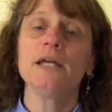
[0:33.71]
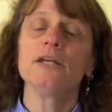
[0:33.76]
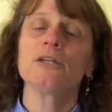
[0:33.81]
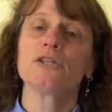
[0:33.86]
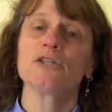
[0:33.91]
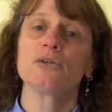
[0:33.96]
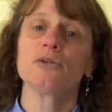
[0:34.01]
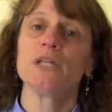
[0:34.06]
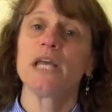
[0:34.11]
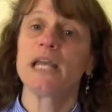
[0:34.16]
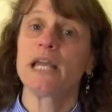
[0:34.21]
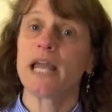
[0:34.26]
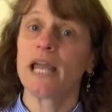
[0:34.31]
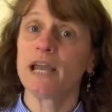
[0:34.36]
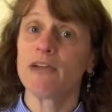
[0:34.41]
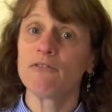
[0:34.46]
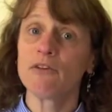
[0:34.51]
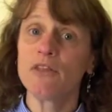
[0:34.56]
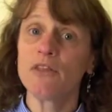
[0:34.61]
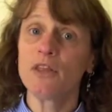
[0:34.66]
So take
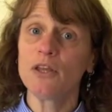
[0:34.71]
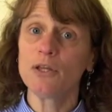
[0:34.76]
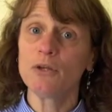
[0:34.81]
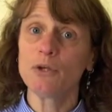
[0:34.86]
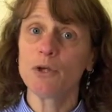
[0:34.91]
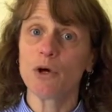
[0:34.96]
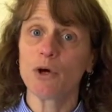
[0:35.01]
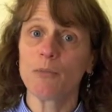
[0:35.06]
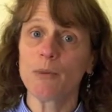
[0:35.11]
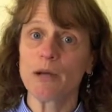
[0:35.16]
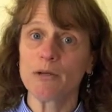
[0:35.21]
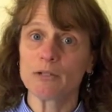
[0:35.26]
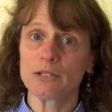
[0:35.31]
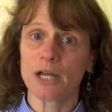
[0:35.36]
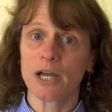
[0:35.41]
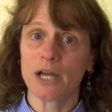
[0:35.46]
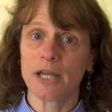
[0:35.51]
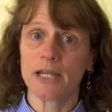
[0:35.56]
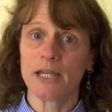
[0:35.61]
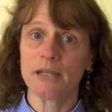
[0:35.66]
everything you know about
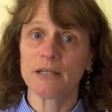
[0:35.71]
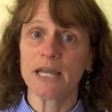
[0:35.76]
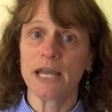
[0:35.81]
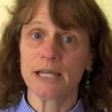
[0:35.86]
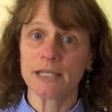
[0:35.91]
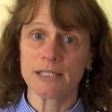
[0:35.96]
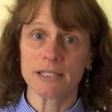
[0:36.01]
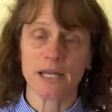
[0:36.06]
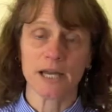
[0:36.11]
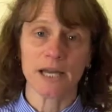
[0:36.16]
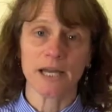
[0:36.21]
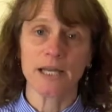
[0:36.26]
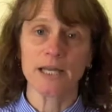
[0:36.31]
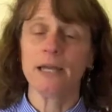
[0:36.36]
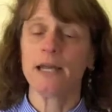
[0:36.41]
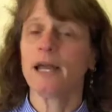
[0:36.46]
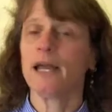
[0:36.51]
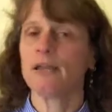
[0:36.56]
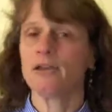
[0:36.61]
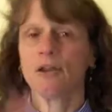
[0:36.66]
tying a necktie
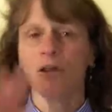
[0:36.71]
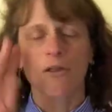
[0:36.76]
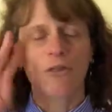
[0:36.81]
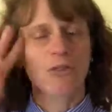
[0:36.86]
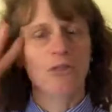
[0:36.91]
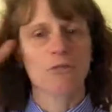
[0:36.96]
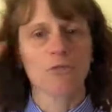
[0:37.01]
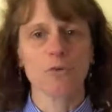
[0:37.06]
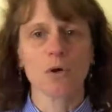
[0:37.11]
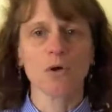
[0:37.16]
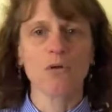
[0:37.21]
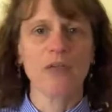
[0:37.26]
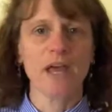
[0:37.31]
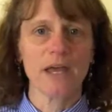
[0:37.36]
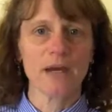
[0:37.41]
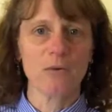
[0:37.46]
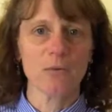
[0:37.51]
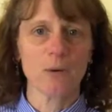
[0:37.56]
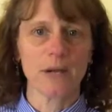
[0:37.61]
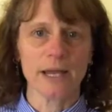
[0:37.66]
and throw
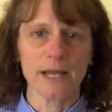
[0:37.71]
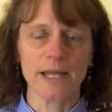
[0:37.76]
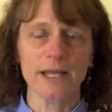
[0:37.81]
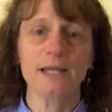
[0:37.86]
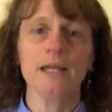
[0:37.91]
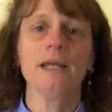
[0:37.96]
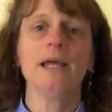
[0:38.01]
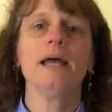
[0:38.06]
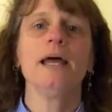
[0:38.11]
that away